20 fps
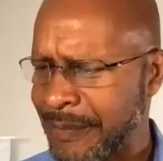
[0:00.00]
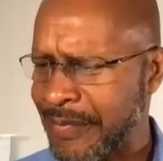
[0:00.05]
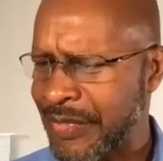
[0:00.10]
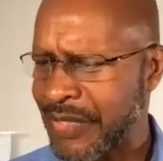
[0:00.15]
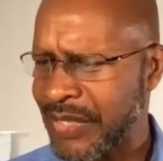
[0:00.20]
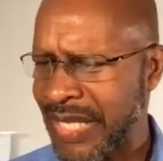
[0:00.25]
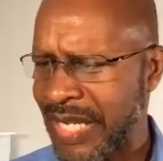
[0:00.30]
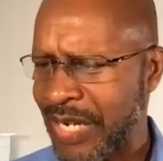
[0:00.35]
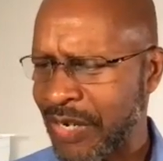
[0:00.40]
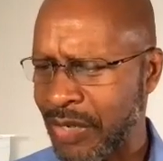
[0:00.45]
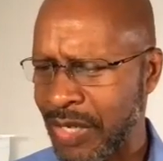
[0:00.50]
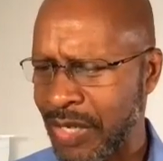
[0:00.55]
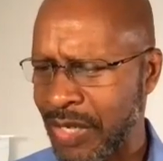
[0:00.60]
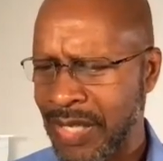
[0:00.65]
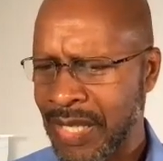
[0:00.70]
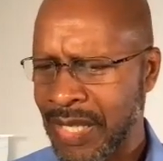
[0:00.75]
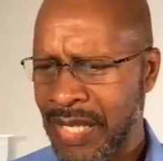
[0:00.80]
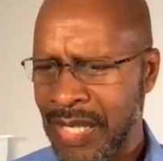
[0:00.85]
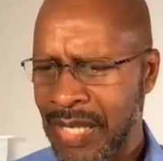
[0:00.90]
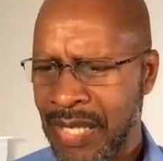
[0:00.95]
Sarah,
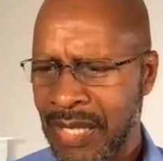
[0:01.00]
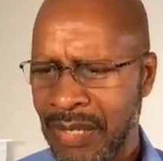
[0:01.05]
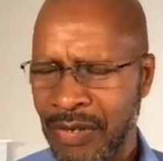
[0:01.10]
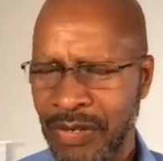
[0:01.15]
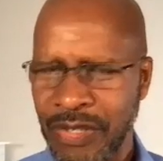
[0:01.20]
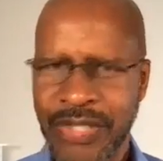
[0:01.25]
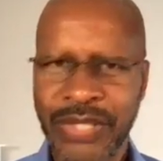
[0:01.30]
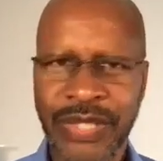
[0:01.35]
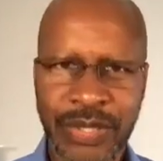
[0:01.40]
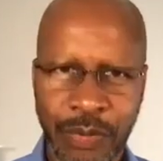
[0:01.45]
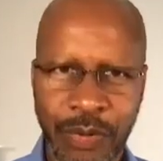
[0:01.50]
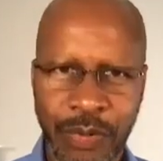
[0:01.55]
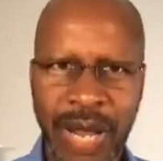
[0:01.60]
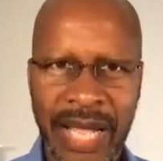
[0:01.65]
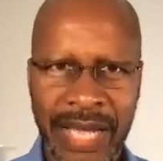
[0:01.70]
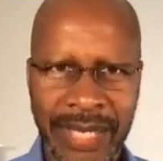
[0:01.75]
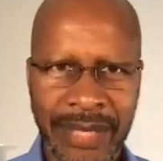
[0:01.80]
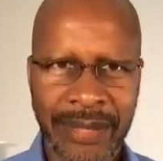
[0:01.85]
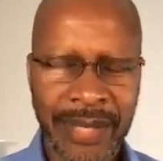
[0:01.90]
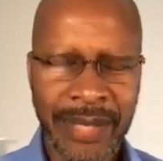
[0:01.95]
or
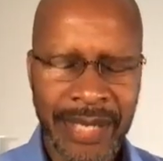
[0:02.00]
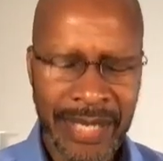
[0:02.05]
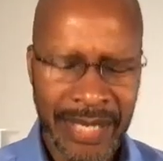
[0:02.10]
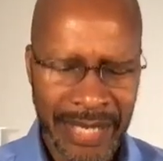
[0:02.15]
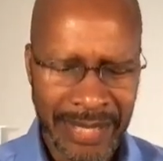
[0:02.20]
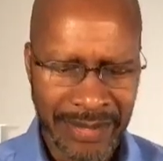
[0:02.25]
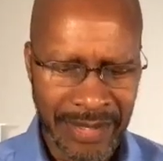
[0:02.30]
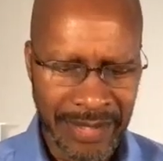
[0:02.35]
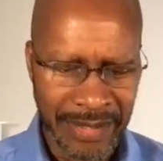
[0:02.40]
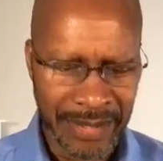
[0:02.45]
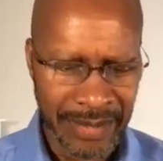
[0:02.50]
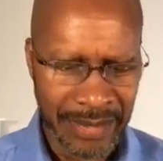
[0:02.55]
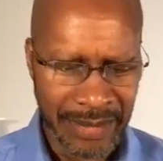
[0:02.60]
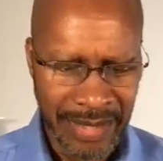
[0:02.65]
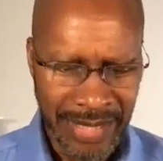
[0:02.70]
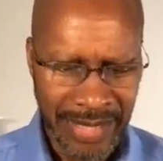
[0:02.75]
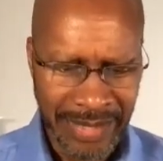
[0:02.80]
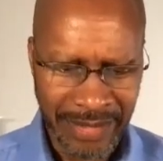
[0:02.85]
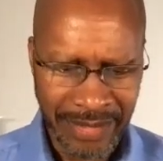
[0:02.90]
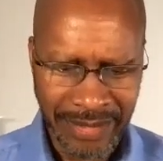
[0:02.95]
Sarai at
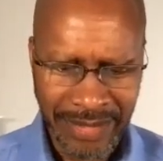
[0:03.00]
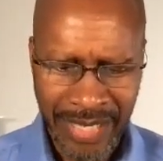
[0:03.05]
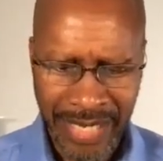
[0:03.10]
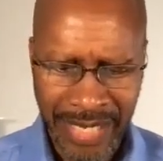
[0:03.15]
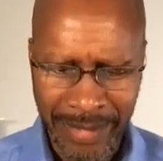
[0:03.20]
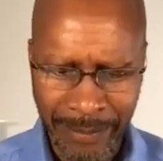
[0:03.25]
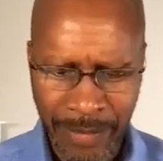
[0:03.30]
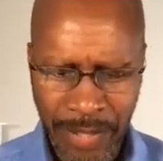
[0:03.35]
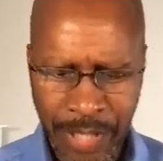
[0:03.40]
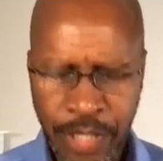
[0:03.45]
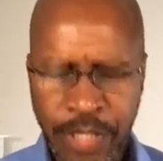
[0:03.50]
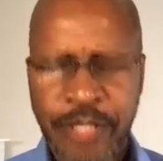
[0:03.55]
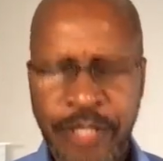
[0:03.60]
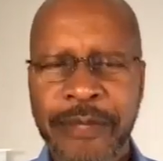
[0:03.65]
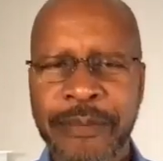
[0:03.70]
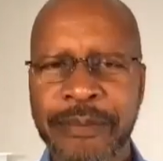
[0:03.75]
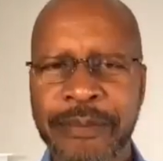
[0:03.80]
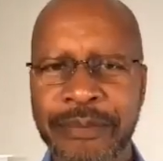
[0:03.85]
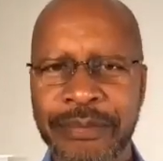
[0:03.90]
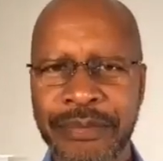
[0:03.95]
the time.
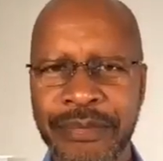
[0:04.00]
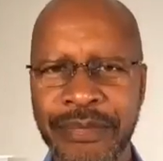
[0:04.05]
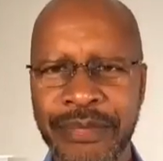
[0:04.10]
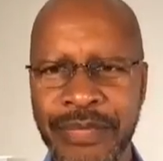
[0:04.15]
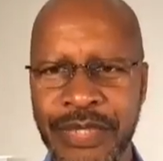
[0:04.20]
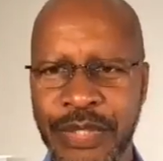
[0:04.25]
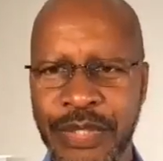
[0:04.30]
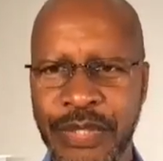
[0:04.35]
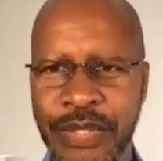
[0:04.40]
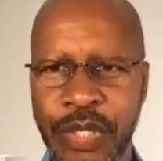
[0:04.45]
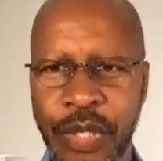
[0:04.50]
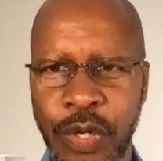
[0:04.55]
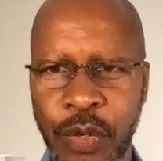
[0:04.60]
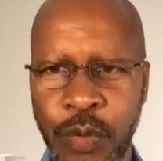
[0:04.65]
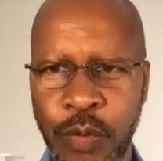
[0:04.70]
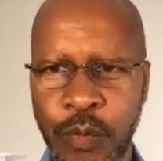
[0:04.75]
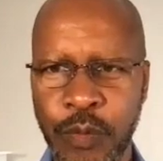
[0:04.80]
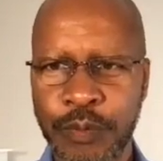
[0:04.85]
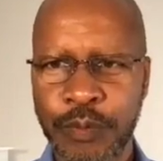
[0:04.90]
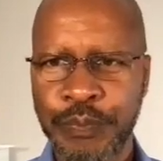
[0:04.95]

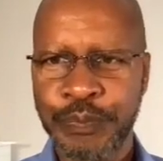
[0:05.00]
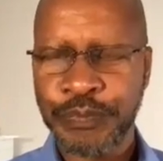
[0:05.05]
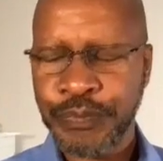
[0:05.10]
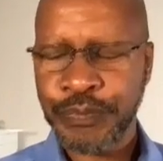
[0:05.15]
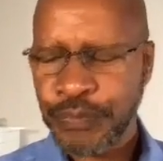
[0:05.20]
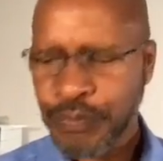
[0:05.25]
So